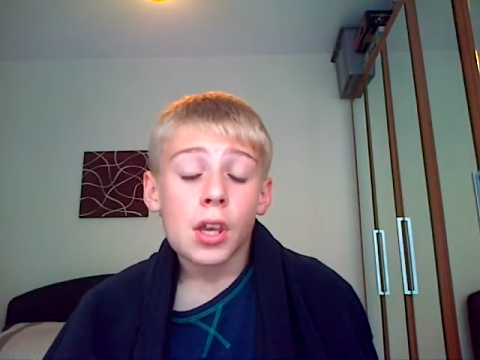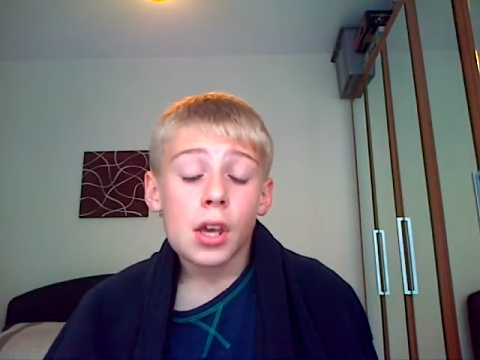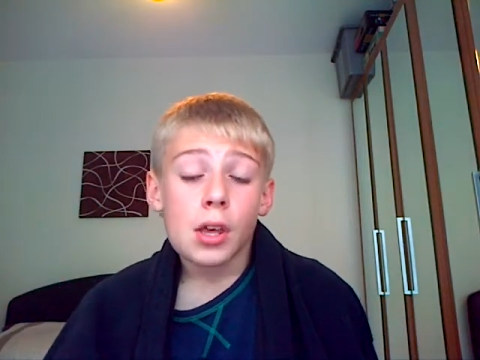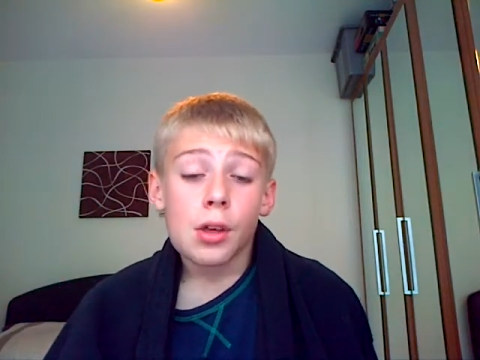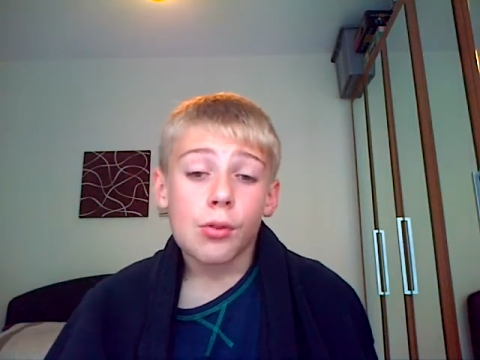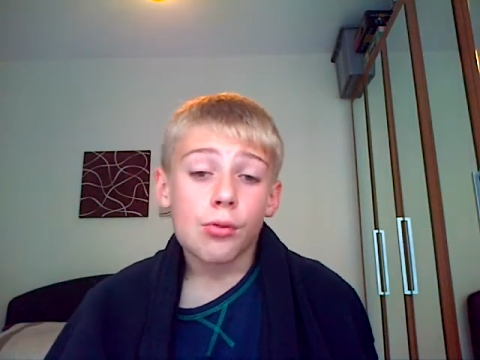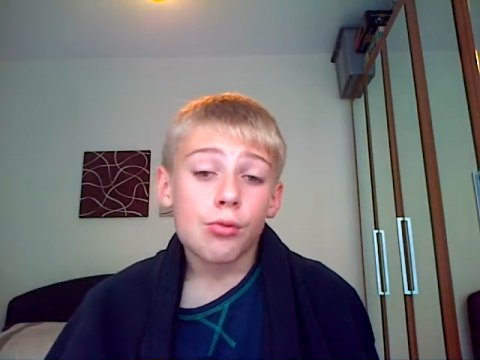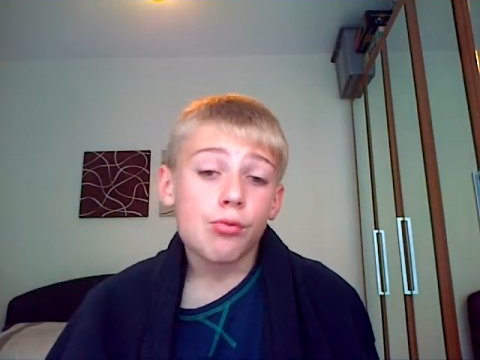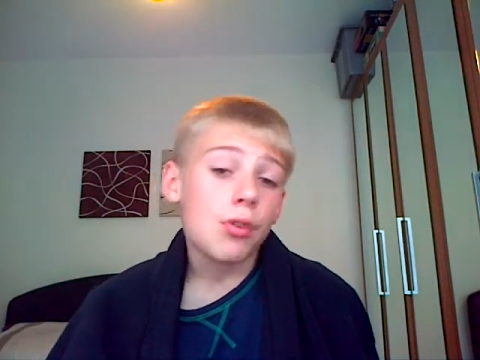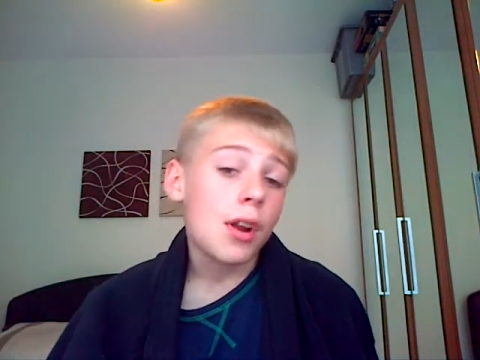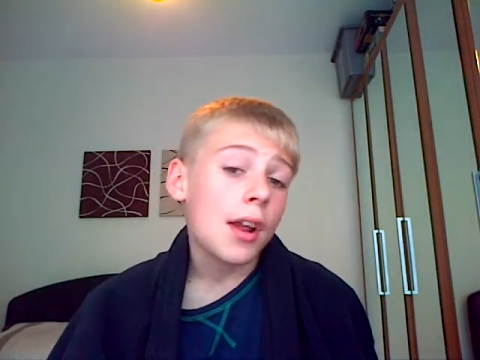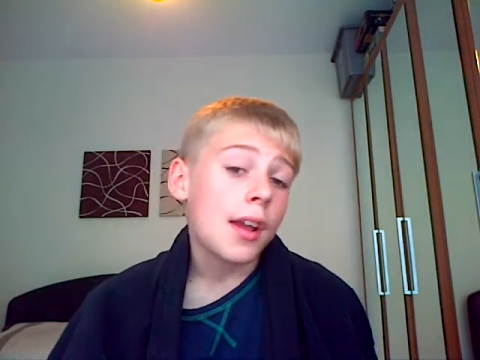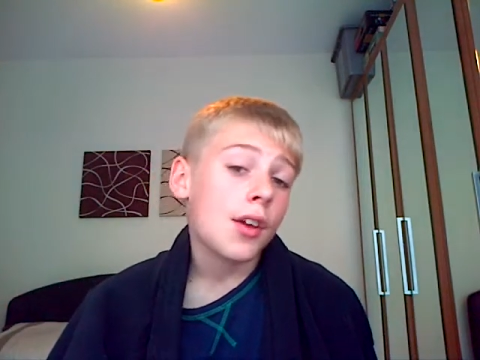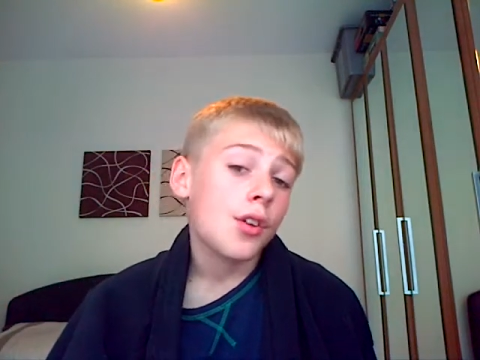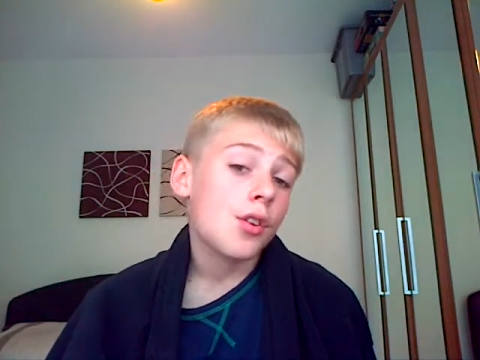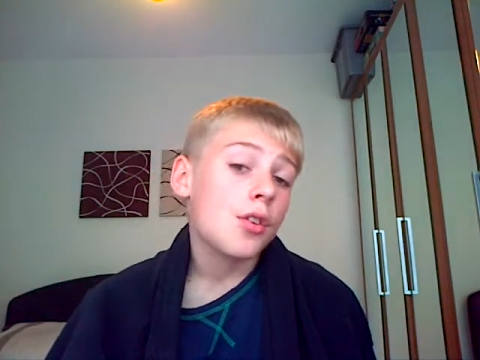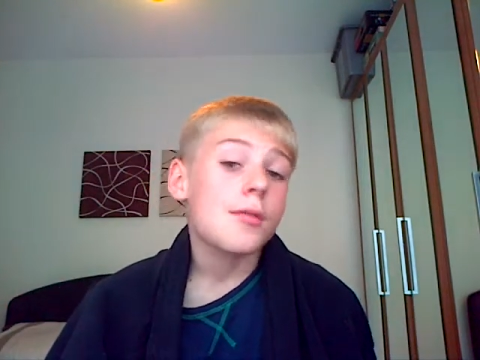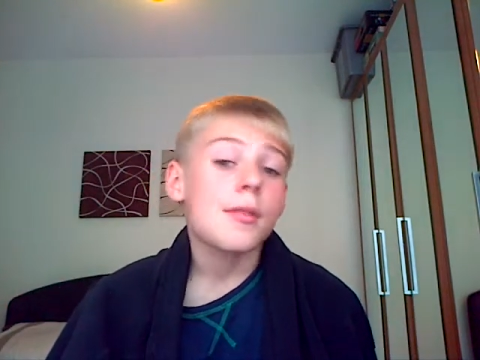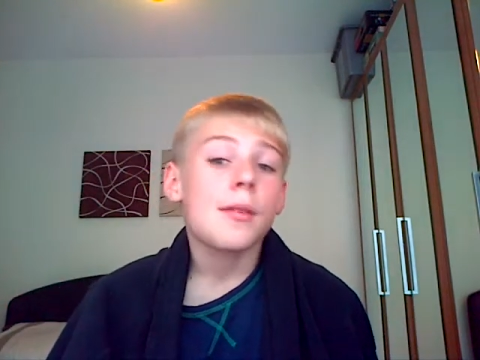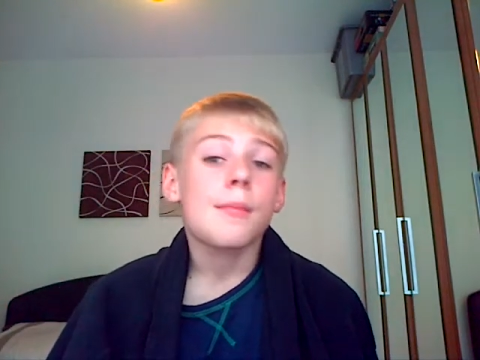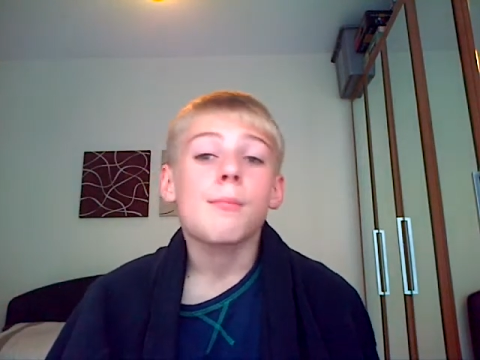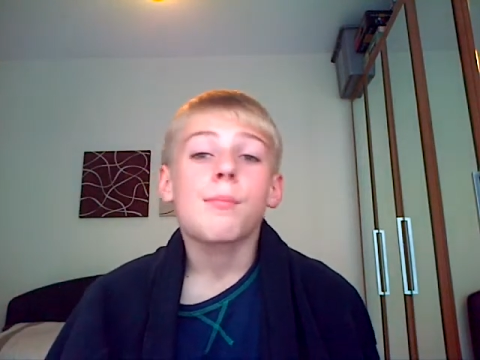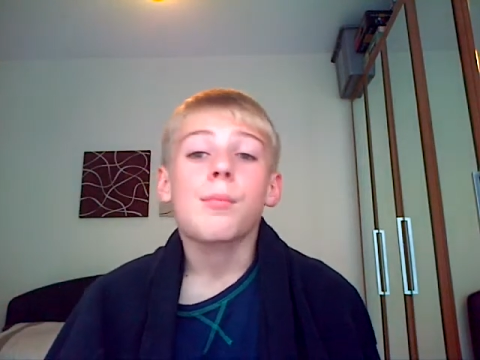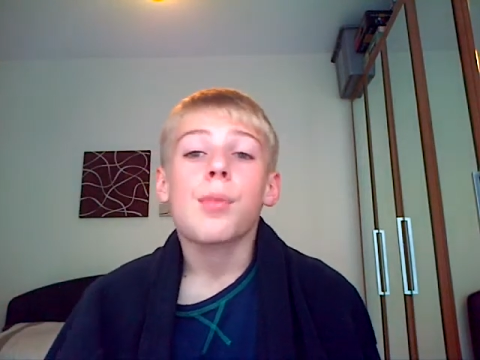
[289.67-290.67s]
I was racking
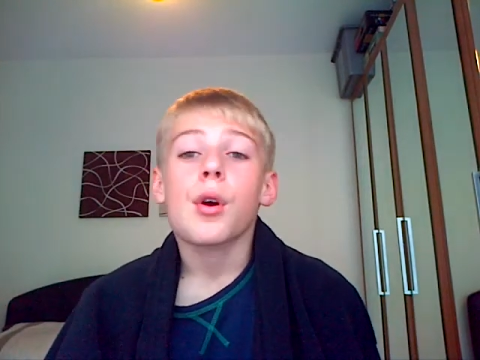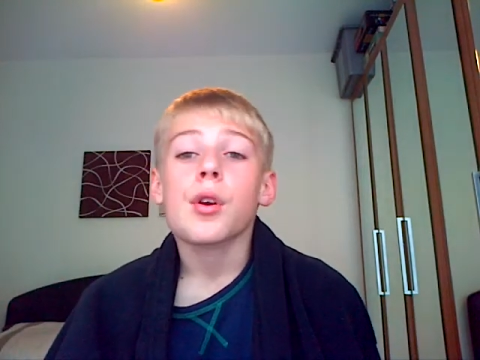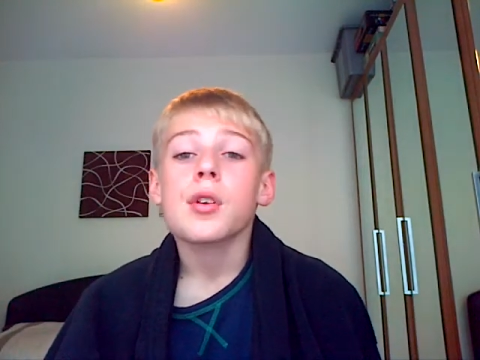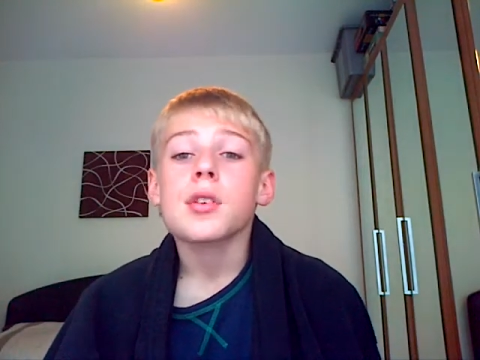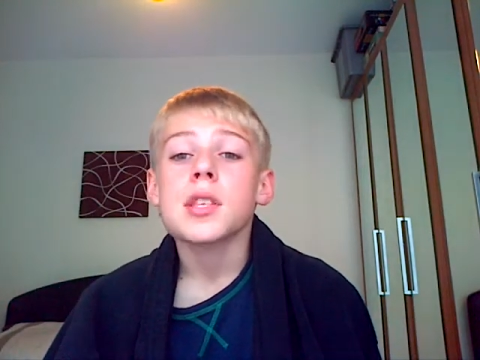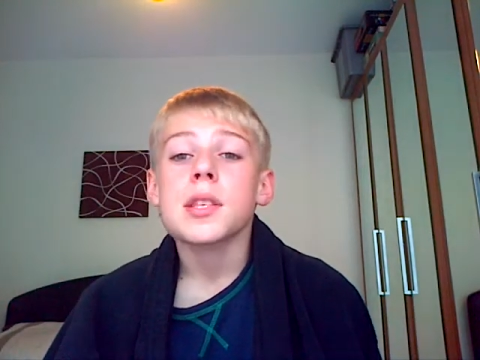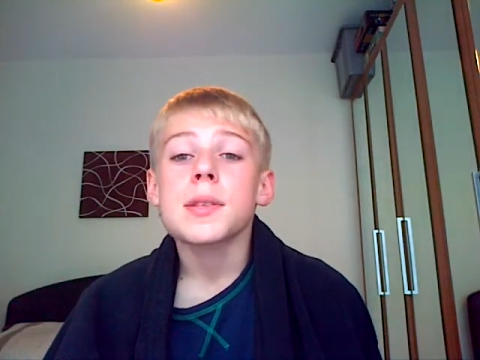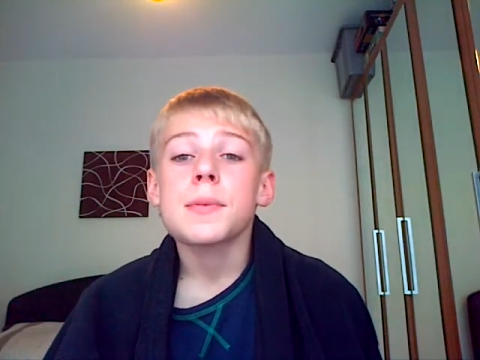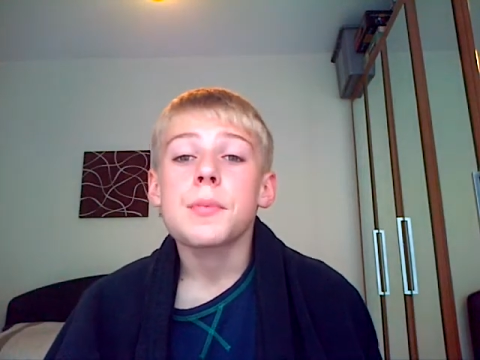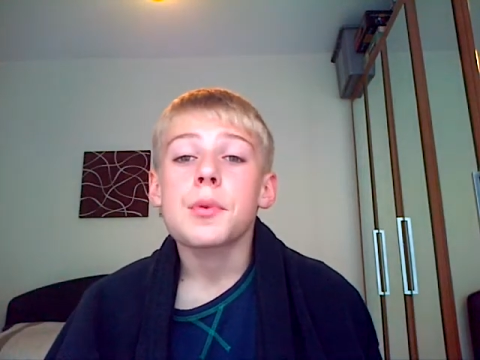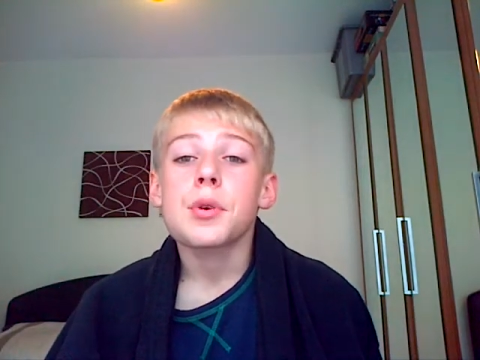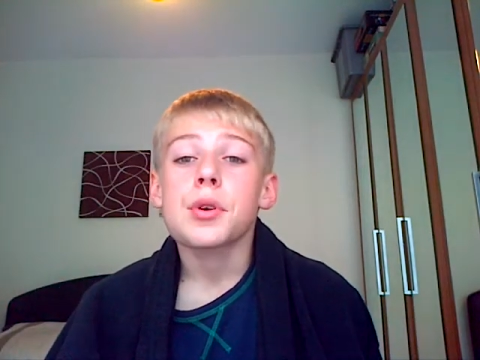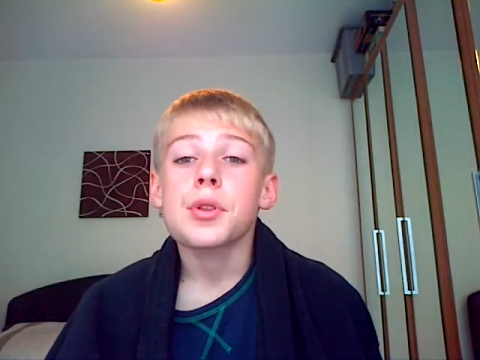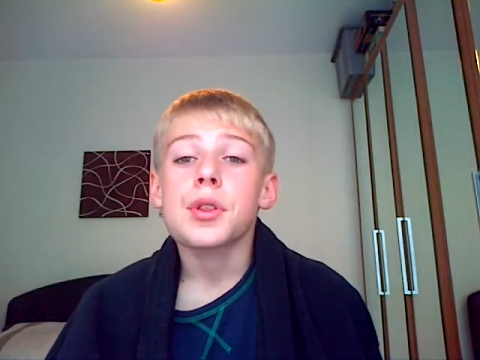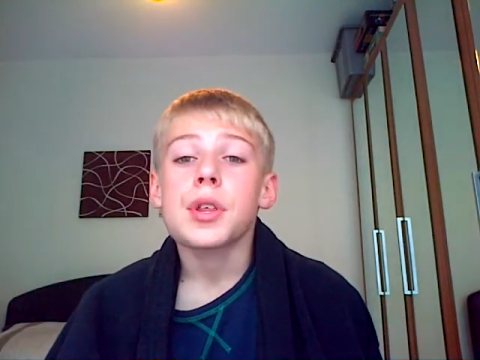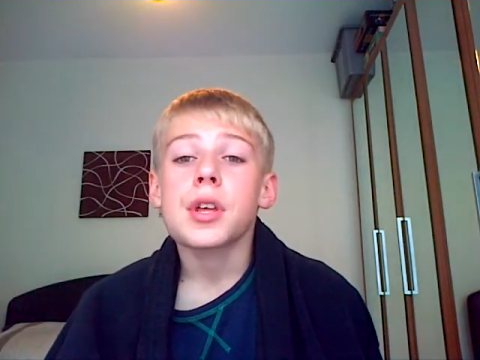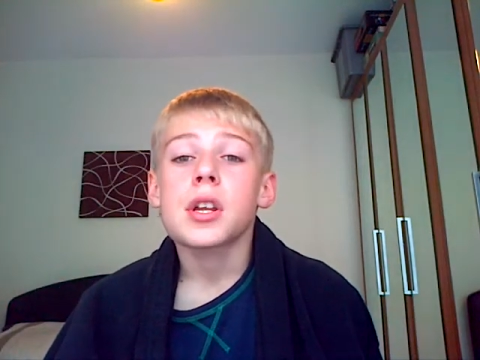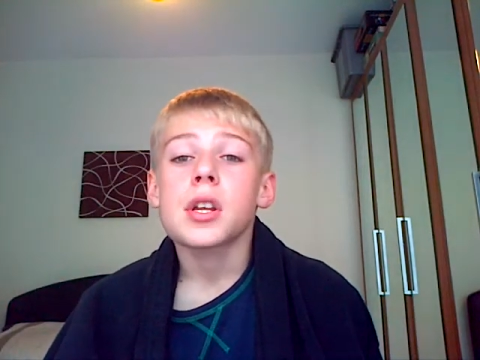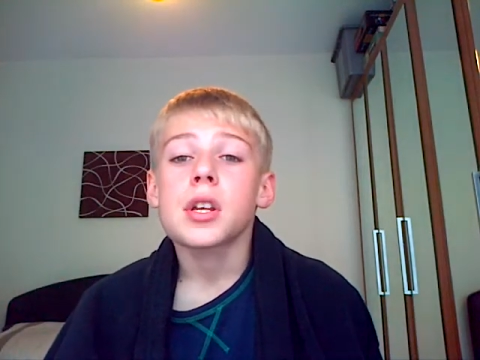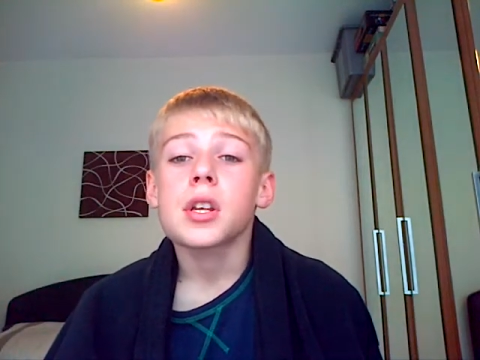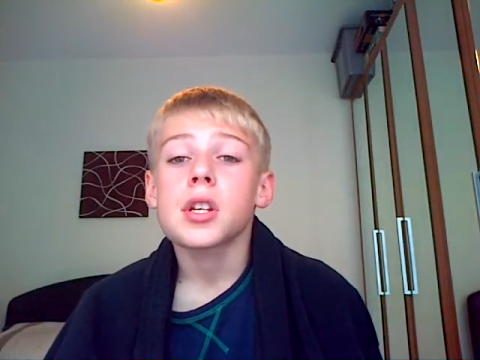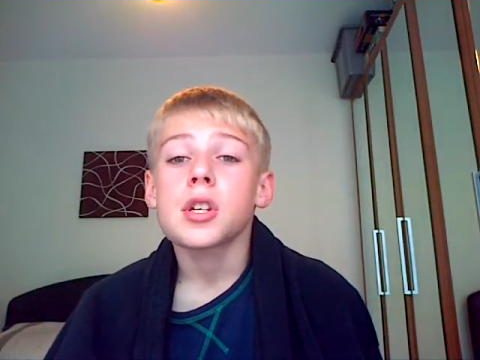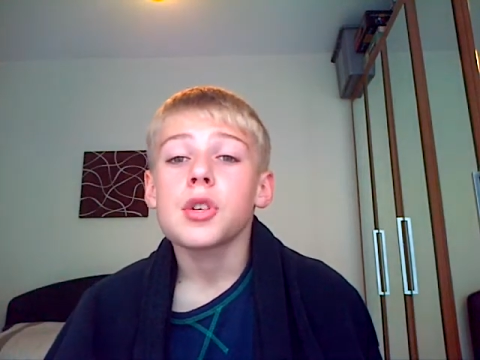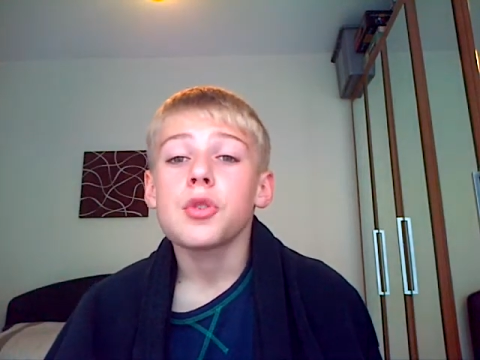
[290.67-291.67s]
up them points the more than